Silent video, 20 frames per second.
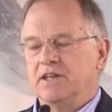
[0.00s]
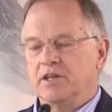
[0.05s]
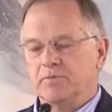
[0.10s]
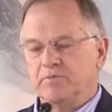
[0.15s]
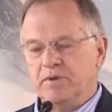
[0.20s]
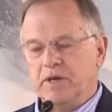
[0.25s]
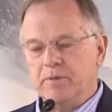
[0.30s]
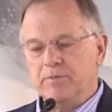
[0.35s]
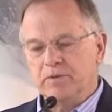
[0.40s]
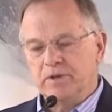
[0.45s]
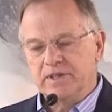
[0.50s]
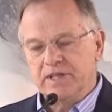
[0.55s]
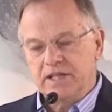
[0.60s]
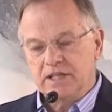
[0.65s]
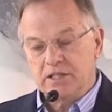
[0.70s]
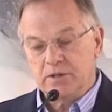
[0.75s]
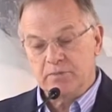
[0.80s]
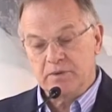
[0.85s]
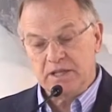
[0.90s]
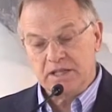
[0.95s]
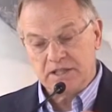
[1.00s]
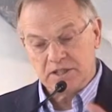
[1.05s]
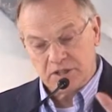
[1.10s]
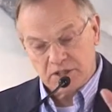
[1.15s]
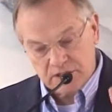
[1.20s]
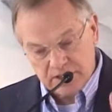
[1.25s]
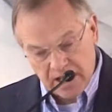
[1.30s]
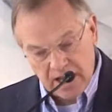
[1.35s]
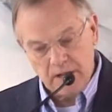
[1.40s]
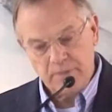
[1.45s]
that people need to be
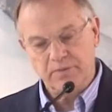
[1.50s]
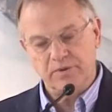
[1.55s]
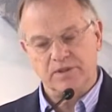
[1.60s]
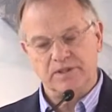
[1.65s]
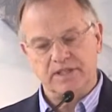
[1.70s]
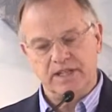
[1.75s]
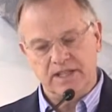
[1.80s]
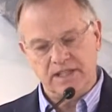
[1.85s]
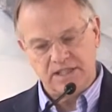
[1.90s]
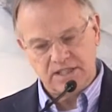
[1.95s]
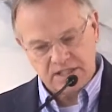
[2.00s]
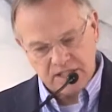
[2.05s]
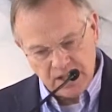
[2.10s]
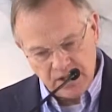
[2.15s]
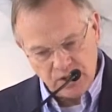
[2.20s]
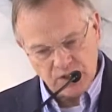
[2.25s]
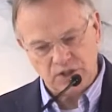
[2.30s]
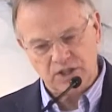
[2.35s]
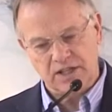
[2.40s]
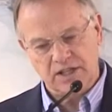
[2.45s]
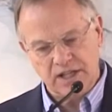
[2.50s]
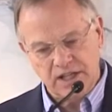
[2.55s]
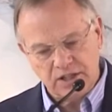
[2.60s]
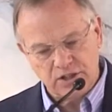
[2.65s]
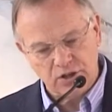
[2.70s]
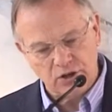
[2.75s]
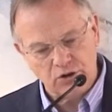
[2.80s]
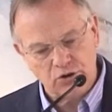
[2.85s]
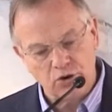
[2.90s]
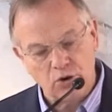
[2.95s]
discipled, need teaching,
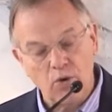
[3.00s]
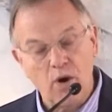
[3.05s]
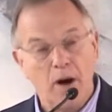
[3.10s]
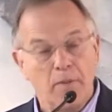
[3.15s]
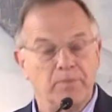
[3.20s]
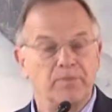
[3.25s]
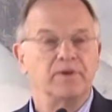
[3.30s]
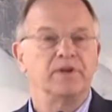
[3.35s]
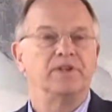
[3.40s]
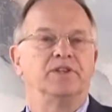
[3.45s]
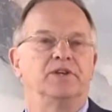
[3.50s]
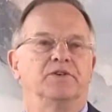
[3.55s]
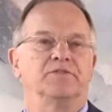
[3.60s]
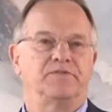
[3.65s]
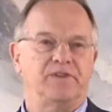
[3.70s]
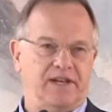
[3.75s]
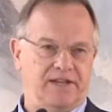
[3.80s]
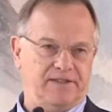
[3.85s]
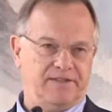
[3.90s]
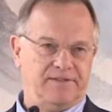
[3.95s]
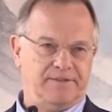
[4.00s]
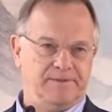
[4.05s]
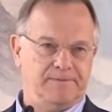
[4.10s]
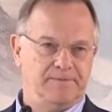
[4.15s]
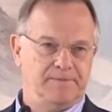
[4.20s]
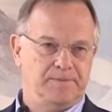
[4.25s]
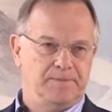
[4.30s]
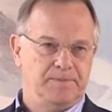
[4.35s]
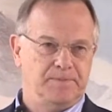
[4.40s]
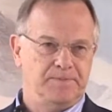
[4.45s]
need to grow up in their faith.
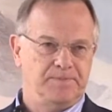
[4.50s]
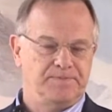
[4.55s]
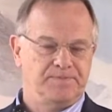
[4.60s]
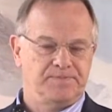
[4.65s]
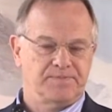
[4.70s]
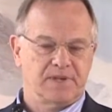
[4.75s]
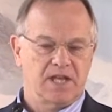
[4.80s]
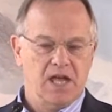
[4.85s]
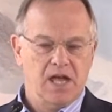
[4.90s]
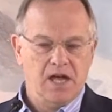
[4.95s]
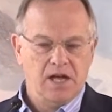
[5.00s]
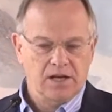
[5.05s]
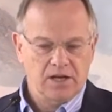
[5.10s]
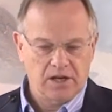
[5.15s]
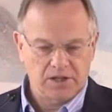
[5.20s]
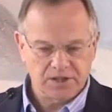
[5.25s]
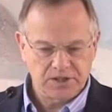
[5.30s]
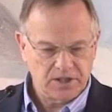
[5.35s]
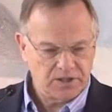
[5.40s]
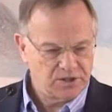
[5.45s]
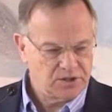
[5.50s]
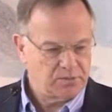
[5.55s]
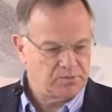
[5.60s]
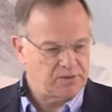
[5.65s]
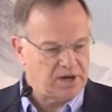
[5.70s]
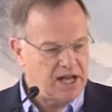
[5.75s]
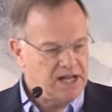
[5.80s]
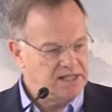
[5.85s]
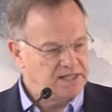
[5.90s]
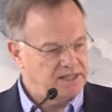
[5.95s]
Now, it's not
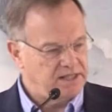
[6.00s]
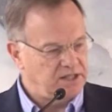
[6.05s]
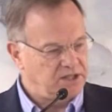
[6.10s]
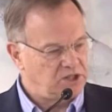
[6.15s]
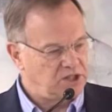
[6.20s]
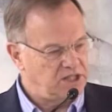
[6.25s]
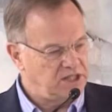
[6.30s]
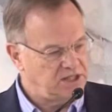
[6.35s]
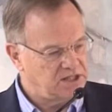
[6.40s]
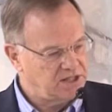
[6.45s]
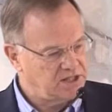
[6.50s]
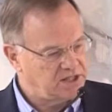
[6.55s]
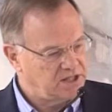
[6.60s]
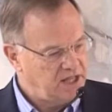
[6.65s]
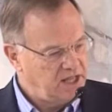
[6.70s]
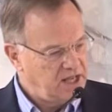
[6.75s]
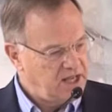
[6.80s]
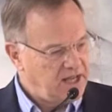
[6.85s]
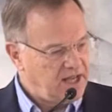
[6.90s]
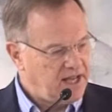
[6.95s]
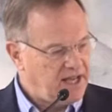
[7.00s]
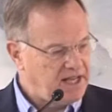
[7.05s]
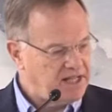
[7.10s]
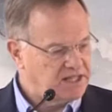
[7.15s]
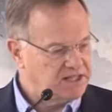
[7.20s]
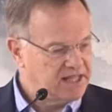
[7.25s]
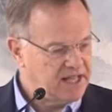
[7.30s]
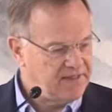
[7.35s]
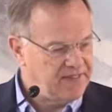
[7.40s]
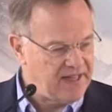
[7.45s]
surprising that Jesus uh,
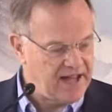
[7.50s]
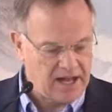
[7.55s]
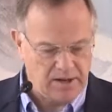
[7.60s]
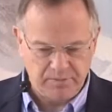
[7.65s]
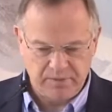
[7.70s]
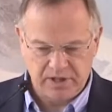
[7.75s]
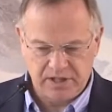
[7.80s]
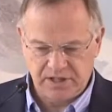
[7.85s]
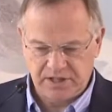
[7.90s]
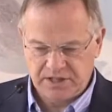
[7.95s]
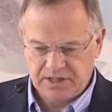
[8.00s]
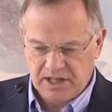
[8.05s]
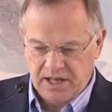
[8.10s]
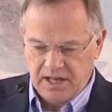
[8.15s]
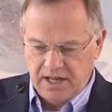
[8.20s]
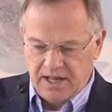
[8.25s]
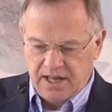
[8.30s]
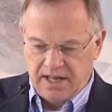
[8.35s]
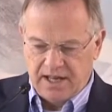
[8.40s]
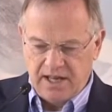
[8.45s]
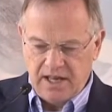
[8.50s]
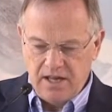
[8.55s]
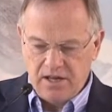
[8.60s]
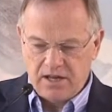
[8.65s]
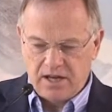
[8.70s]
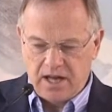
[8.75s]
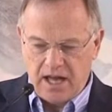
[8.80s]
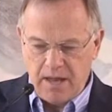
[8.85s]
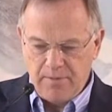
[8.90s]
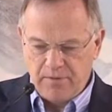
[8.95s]
said that because he
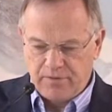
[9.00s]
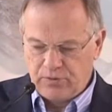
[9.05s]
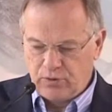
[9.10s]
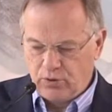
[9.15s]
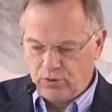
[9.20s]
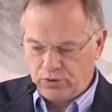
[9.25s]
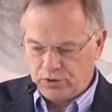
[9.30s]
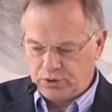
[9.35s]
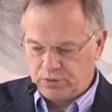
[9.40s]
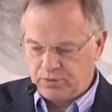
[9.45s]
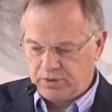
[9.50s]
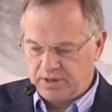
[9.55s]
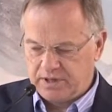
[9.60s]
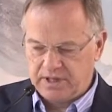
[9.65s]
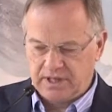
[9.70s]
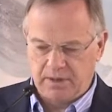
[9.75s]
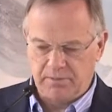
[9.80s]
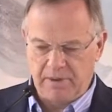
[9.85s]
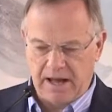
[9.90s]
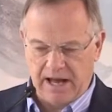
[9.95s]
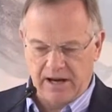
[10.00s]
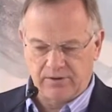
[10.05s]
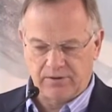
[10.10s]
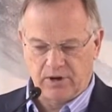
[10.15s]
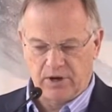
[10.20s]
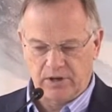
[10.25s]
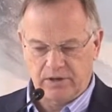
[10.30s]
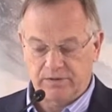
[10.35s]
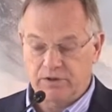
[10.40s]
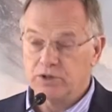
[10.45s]
came, of course, with the
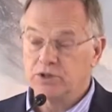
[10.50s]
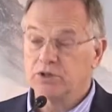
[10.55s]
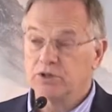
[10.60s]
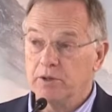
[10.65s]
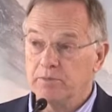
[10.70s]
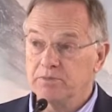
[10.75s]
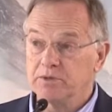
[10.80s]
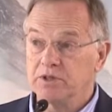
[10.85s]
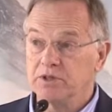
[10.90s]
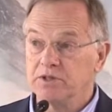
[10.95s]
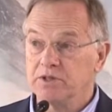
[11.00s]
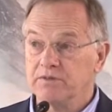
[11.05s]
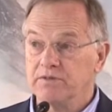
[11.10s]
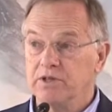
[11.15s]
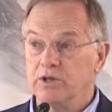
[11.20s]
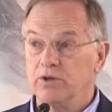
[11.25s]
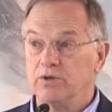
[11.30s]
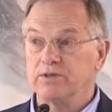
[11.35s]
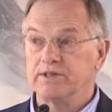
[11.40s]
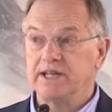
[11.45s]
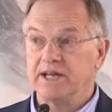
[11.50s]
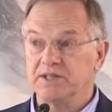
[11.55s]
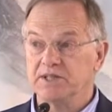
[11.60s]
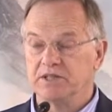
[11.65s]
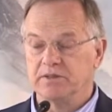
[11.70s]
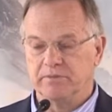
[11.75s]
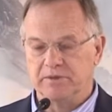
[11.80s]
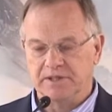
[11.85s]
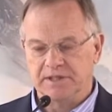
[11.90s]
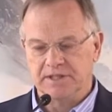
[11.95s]
background of the scriptures of the Old
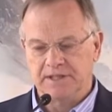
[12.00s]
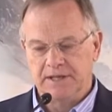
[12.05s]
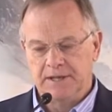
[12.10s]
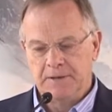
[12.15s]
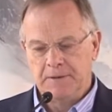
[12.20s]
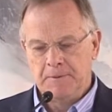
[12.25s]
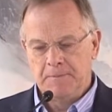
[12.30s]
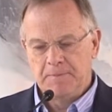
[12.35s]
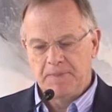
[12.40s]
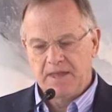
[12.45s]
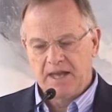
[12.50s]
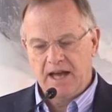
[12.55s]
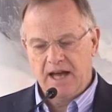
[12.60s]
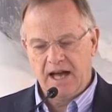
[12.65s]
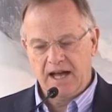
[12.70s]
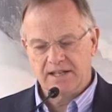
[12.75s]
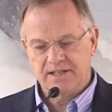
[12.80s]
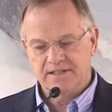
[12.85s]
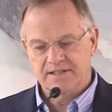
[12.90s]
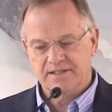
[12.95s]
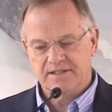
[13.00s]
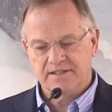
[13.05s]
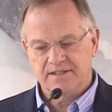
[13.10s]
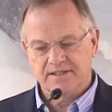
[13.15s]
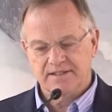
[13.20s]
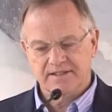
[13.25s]
Testament. And